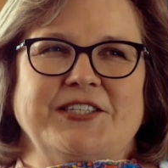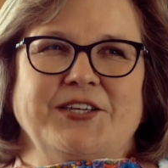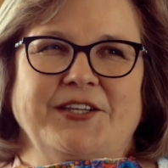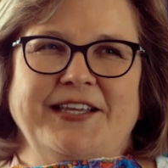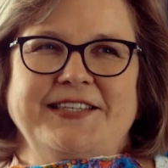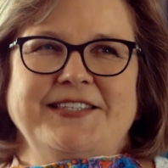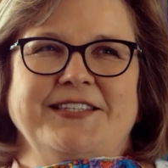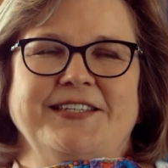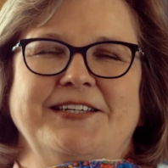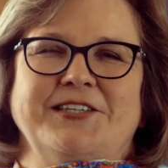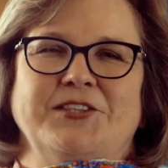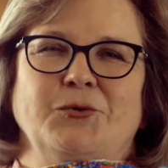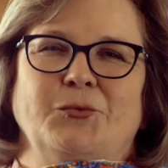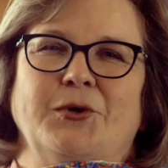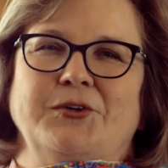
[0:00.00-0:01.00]
So let's look
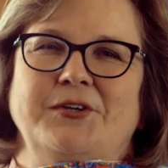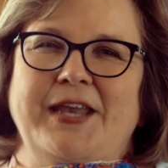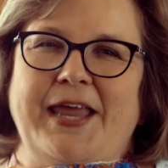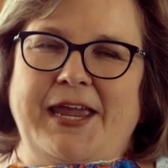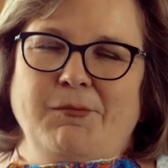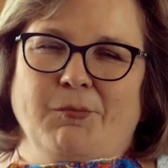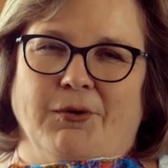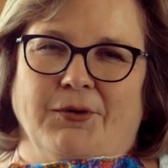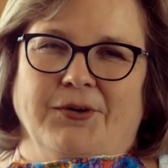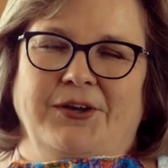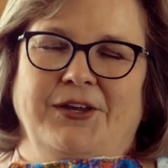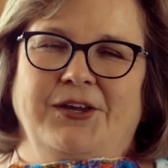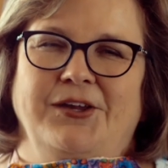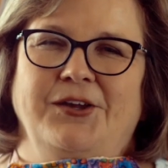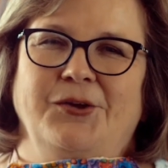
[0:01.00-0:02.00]
at the word neighbor.
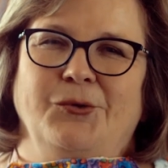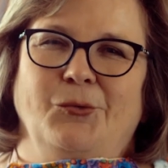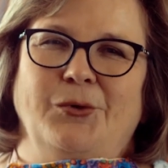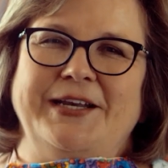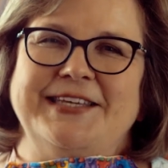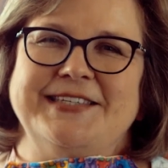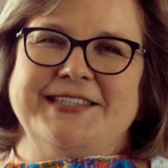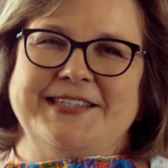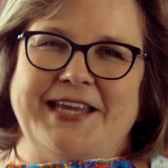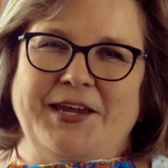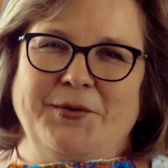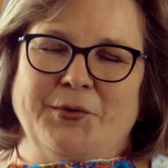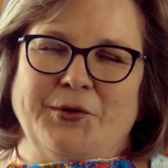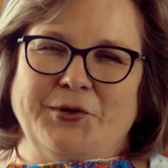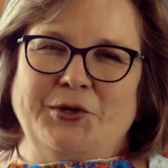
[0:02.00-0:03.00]
What is a
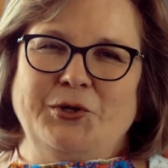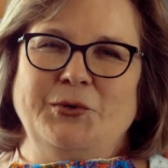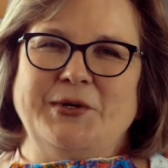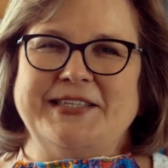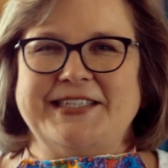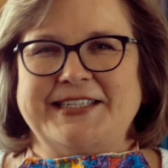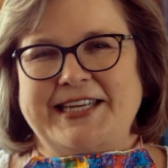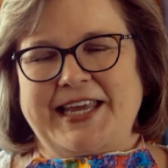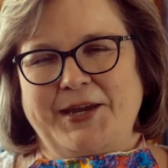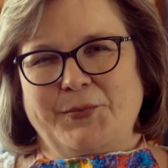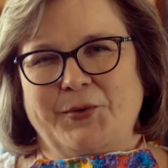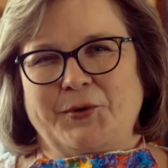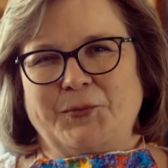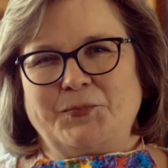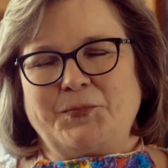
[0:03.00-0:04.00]
neighbor? Who is a
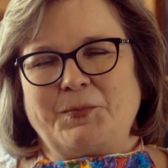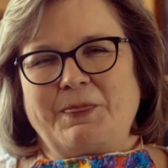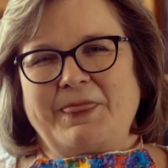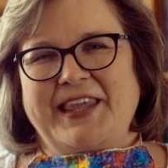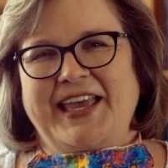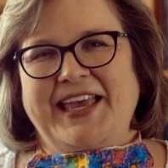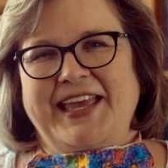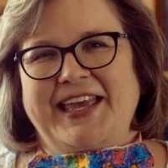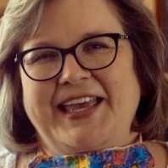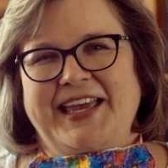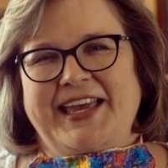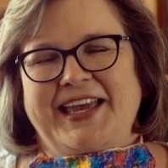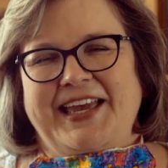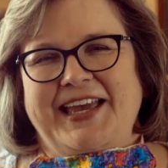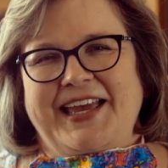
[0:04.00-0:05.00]
neighbor?
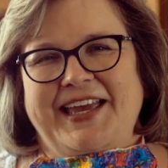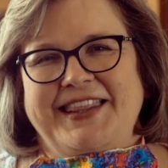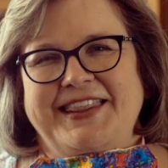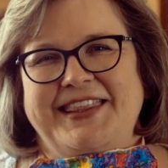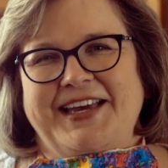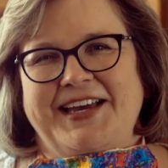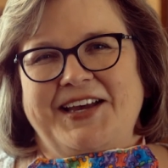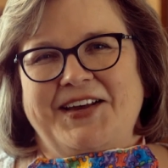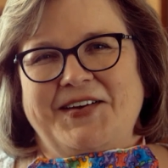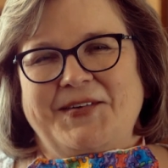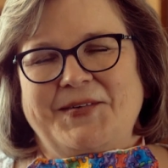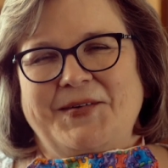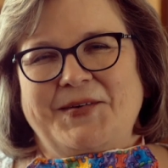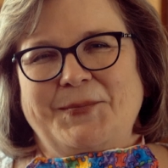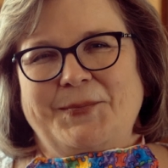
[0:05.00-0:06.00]
The
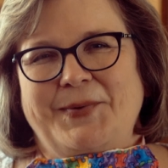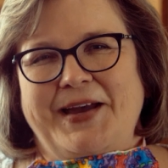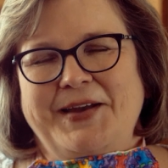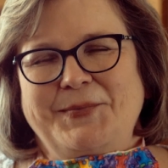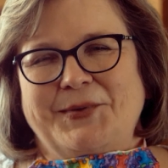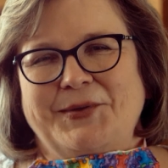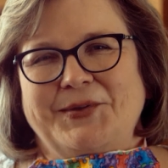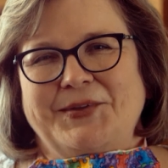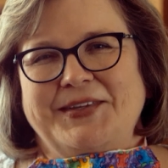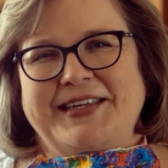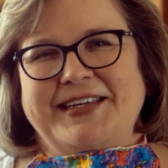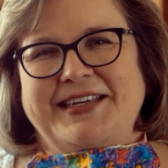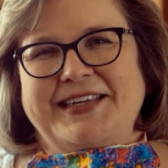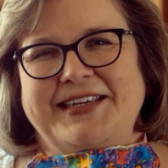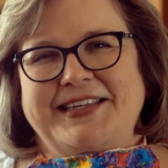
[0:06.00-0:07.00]

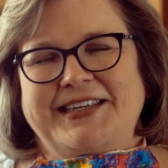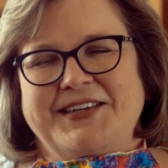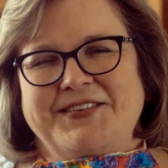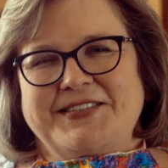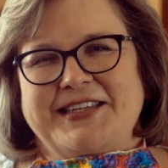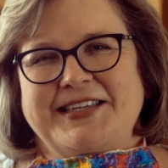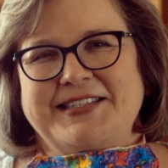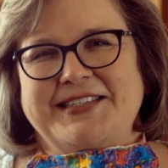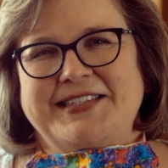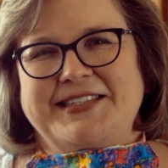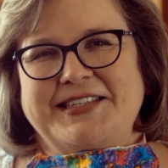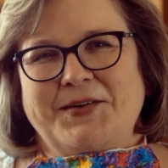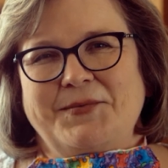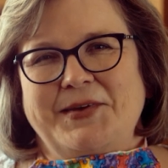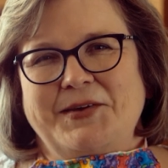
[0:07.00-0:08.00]
Bible gives us
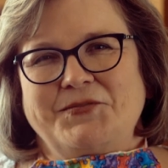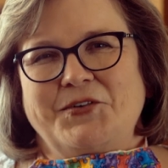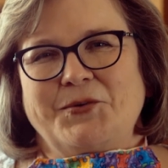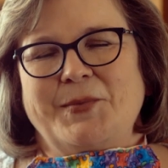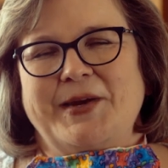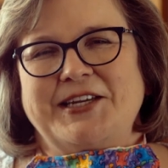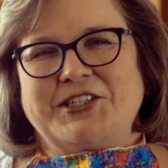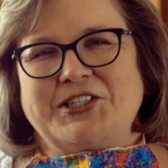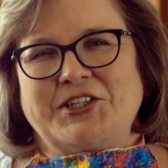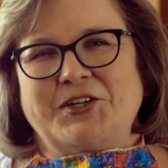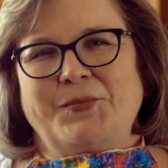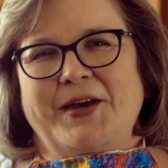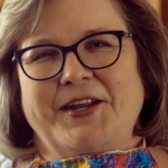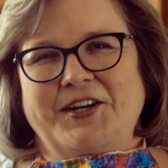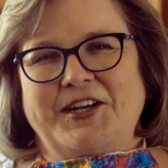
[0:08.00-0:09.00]
some information
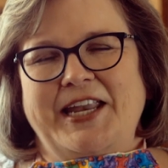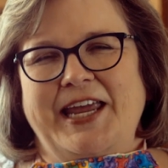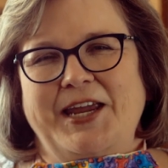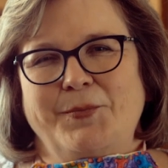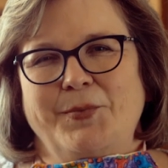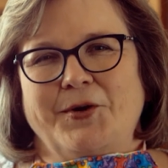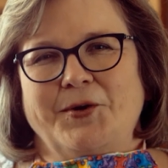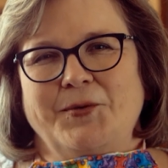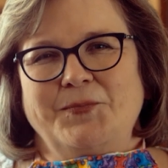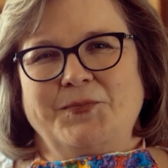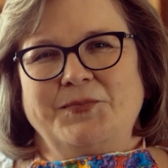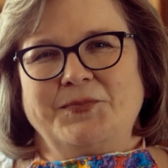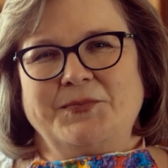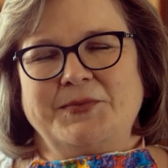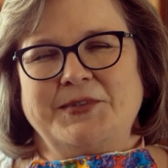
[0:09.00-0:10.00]
about a neighbor.
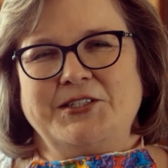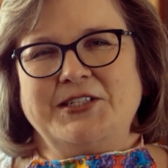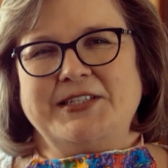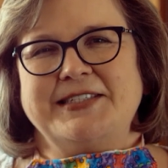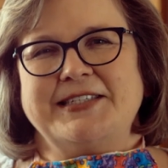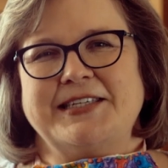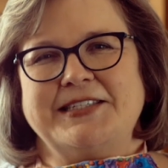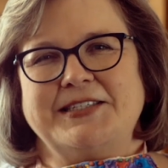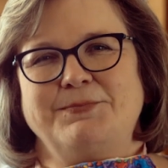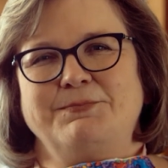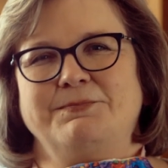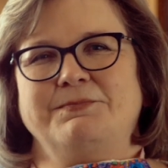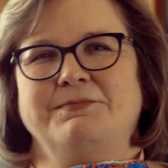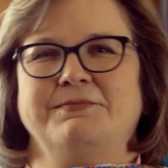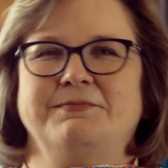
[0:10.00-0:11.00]
Jesus
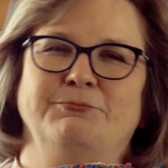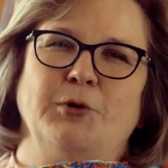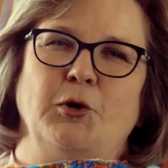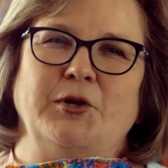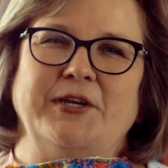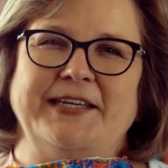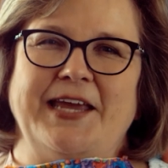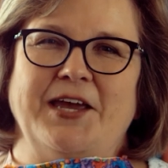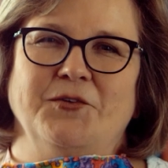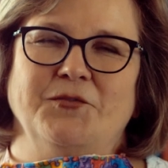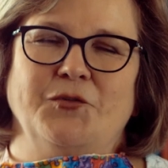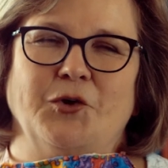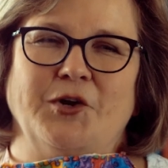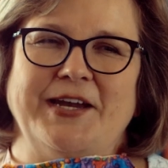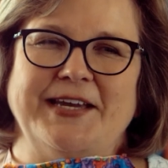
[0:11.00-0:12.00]
broke it down
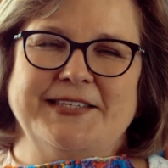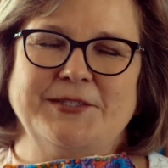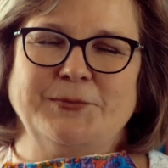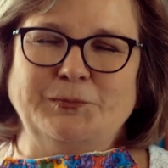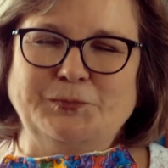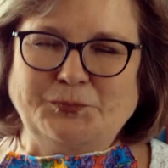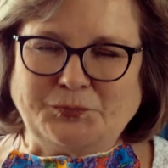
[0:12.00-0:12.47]
for us.